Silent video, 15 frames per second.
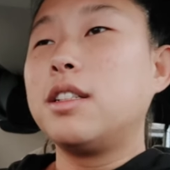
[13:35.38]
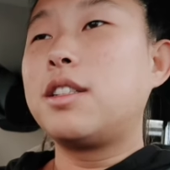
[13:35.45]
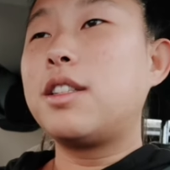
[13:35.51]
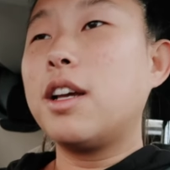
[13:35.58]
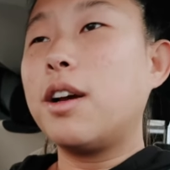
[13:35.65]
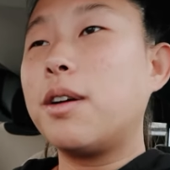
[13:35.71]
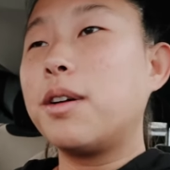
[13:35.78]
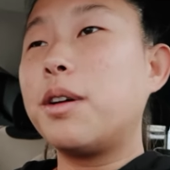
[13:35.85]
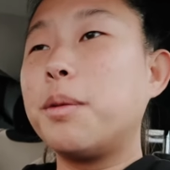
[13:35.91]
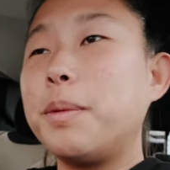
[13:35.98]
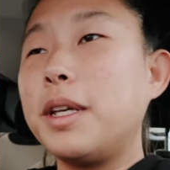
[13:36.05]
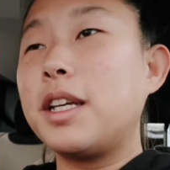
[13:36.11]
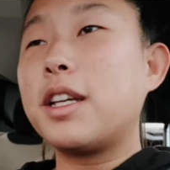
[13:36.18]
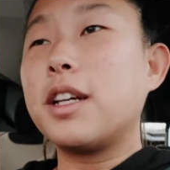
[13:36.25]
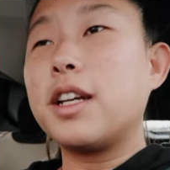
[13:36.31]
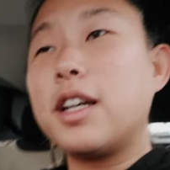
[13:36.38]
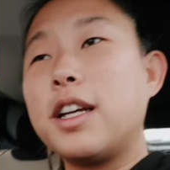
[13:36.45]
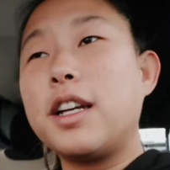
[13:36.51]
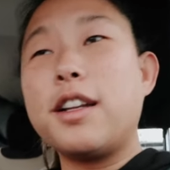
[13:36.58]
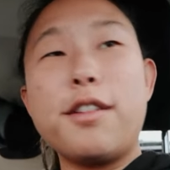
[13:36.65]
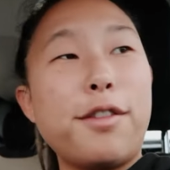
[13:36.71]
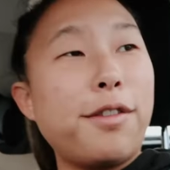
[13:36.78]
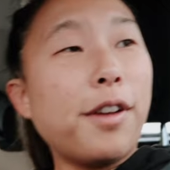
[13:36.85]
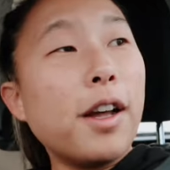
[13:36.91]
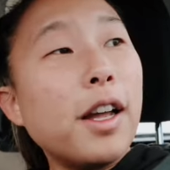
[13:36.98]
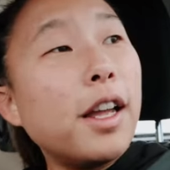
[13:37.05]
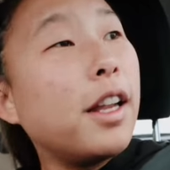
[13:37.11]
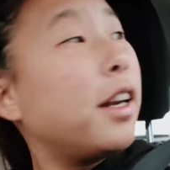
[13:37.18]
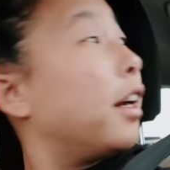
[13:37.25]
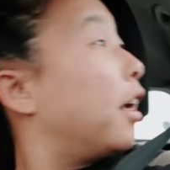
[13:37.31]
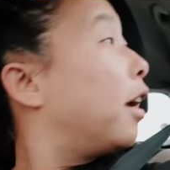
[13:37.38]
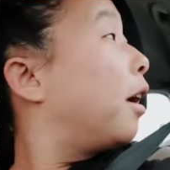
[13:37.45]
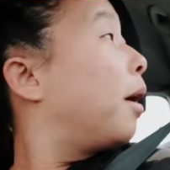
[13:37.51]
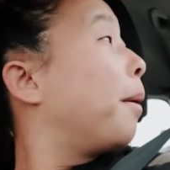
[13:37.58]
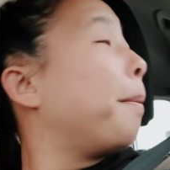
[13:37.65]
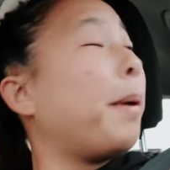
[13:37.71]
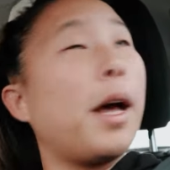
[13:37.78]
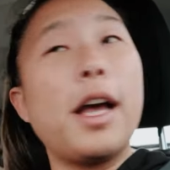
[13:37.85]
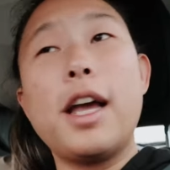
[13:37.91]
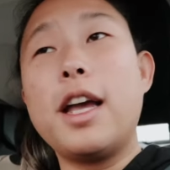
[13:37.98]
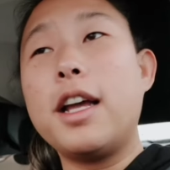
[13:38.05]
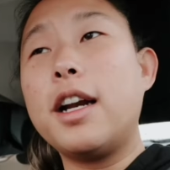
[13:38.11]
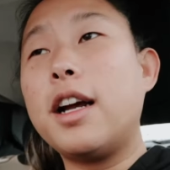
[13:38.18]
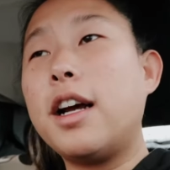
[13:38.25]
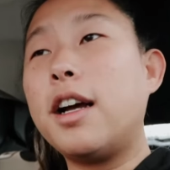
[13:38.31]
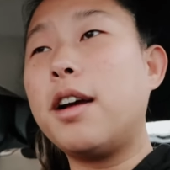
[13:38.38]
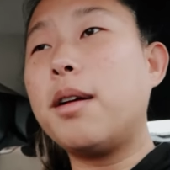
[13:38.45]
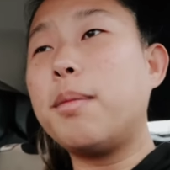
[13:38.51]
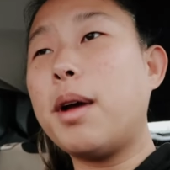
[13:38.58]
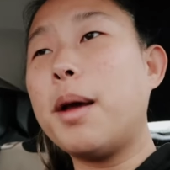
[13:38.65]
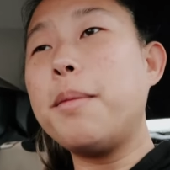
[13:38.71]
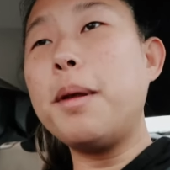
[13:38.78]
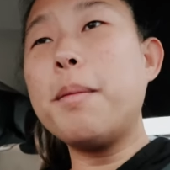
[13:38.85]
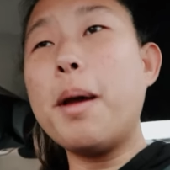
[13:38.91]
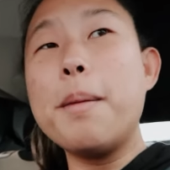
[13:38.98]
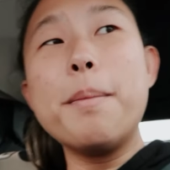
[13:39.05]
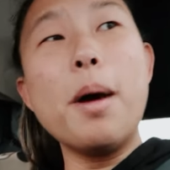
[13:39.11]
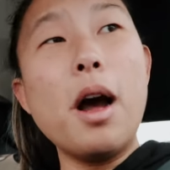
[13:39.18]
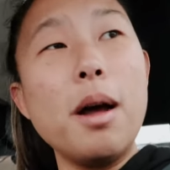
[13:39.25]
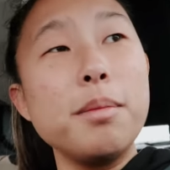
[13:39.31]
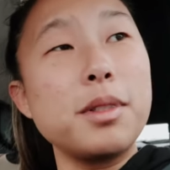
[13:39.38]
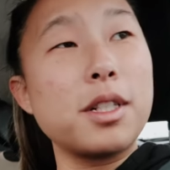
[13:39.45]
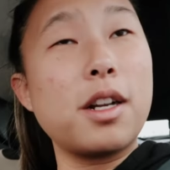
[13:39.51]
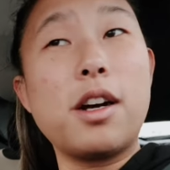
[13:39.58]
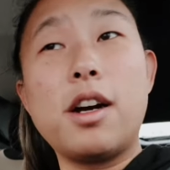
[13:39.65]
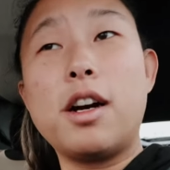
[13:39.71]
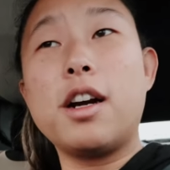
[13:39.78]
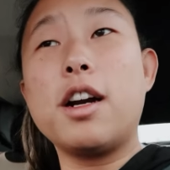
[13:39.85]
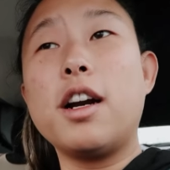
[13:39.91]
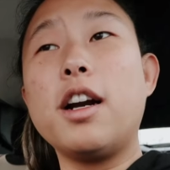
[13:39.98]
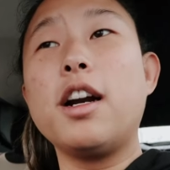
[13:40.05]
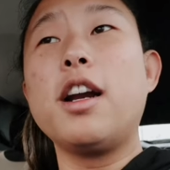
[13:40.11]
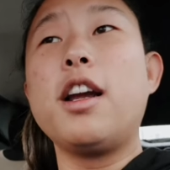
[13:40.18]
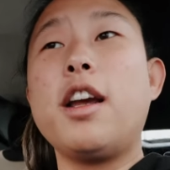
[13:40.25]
So it'll be good and fun, but um, I'm in my mom's car